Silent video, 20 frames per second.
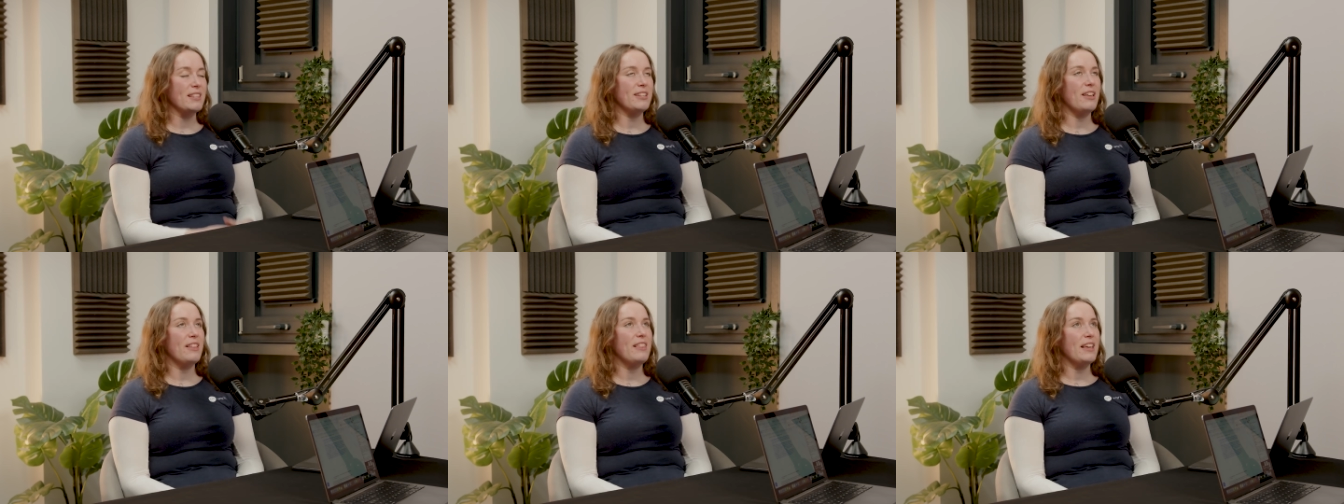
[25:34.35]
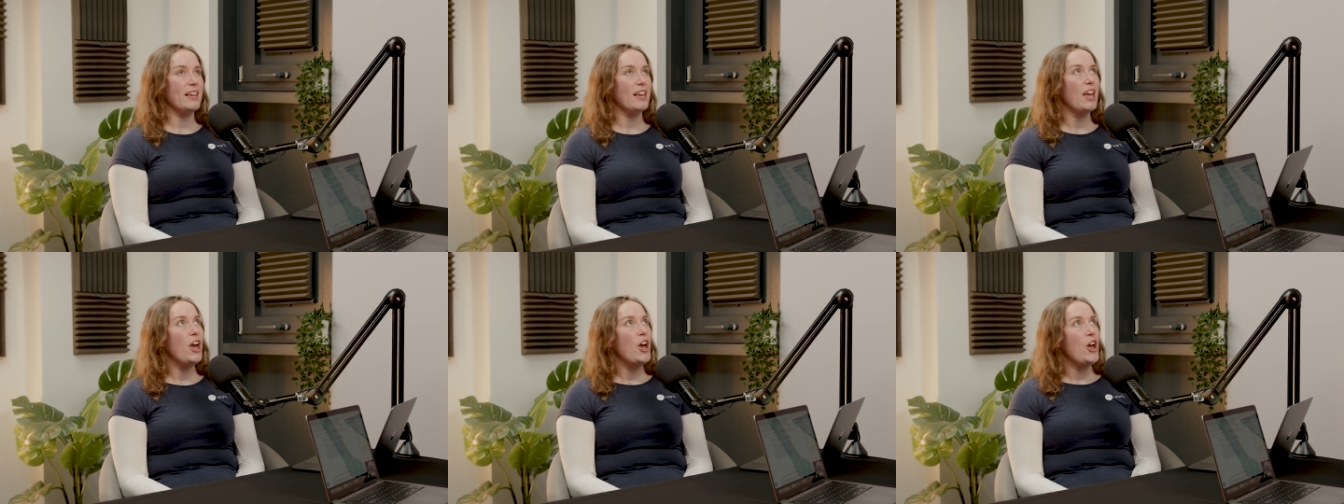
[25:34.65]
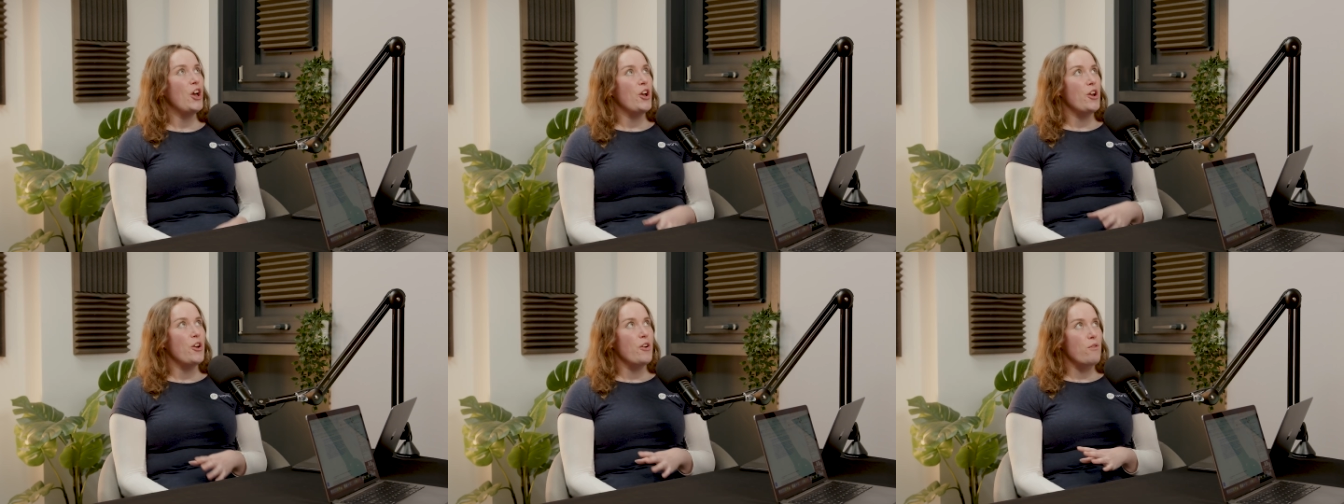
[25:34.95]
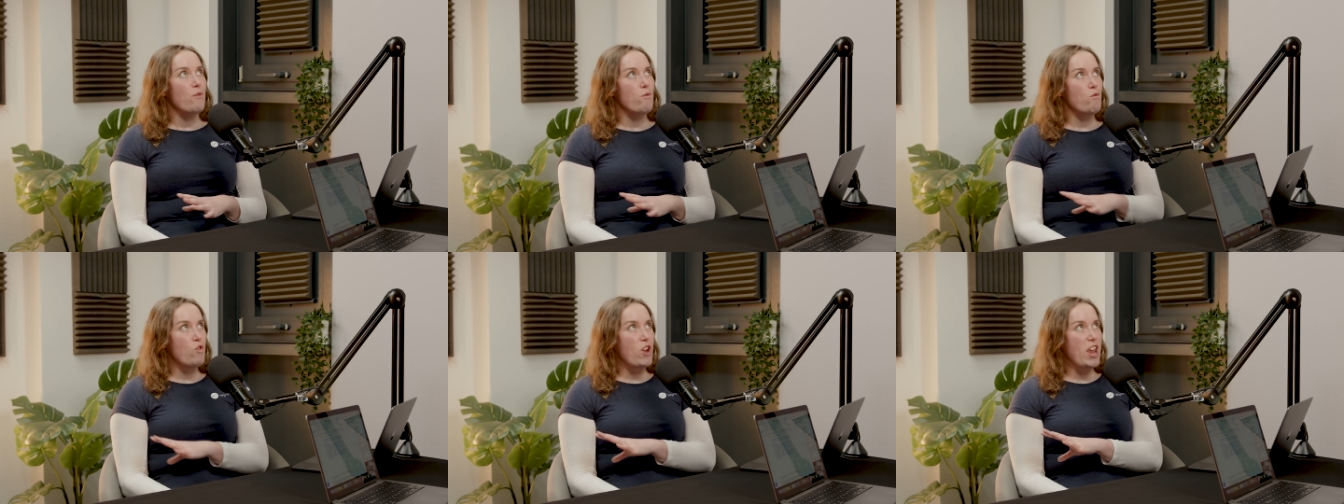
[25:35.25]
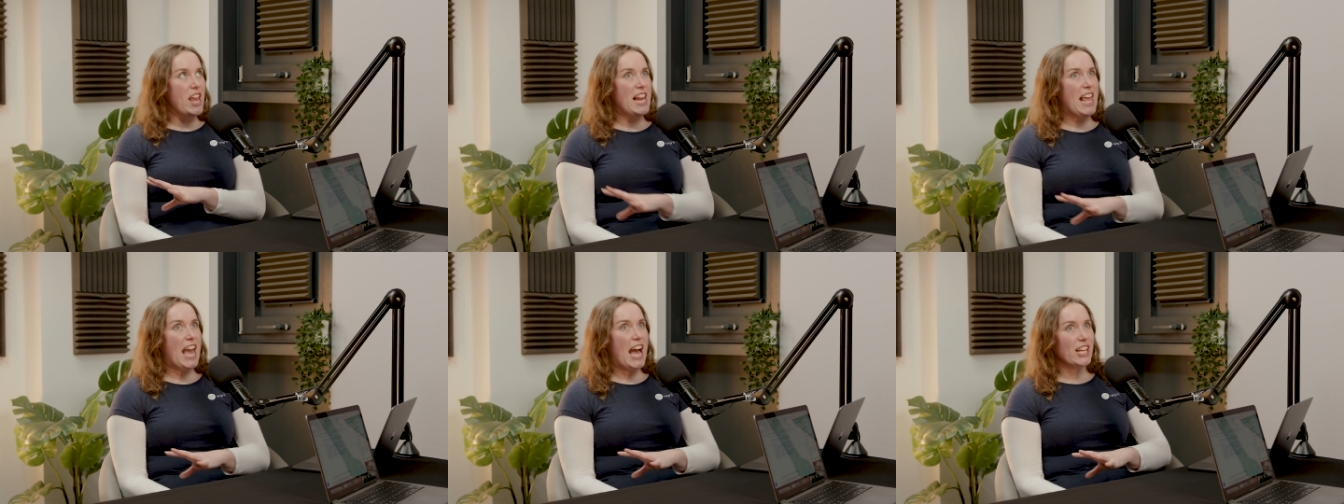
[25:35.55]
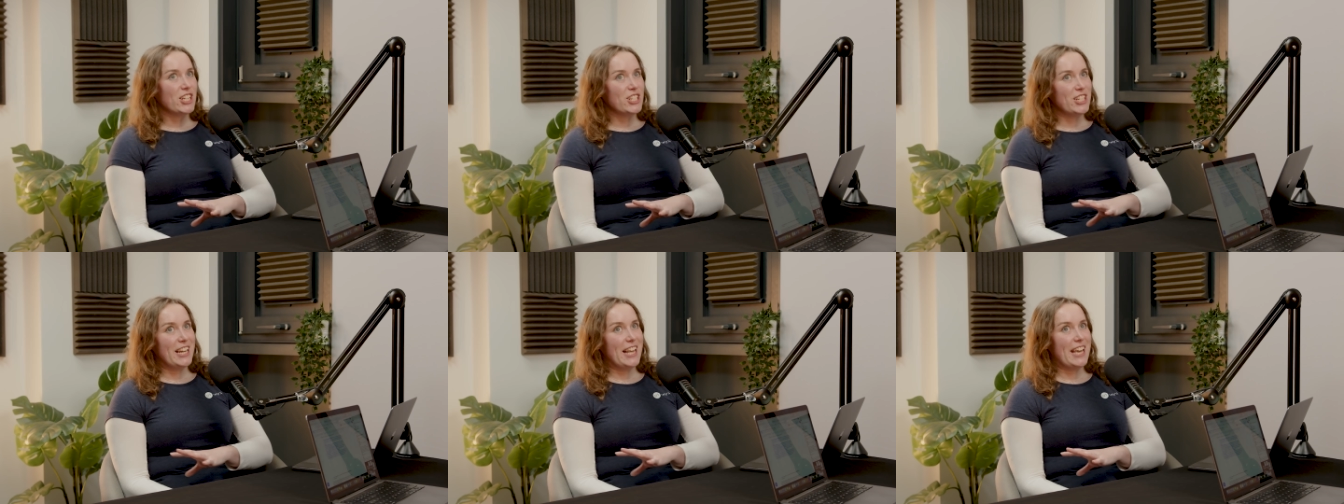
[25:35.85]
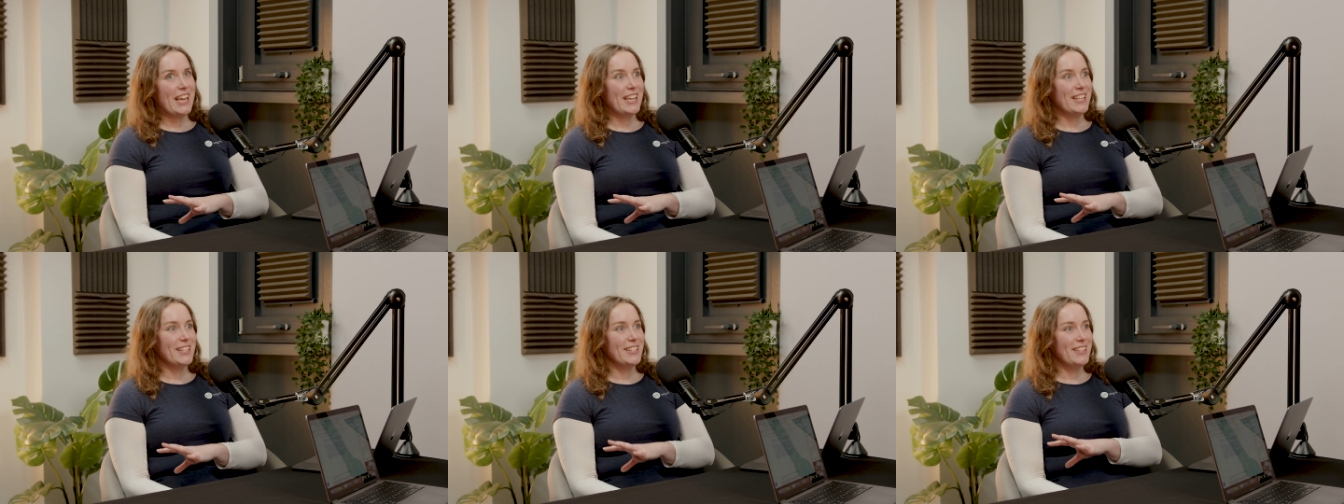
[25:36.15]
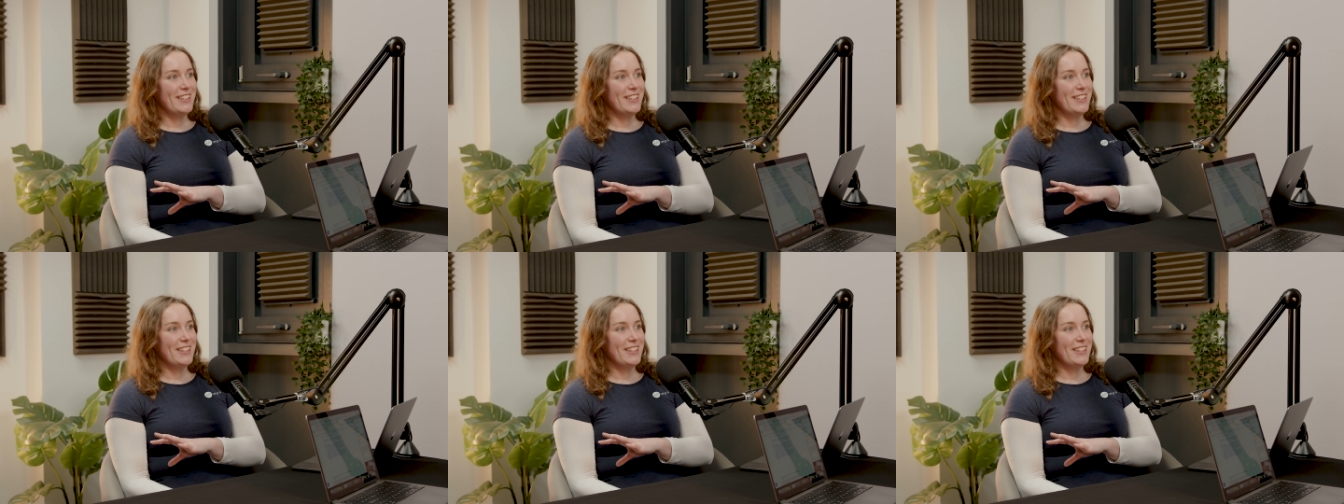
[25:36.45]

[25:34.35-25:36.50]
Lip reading: So I think really actually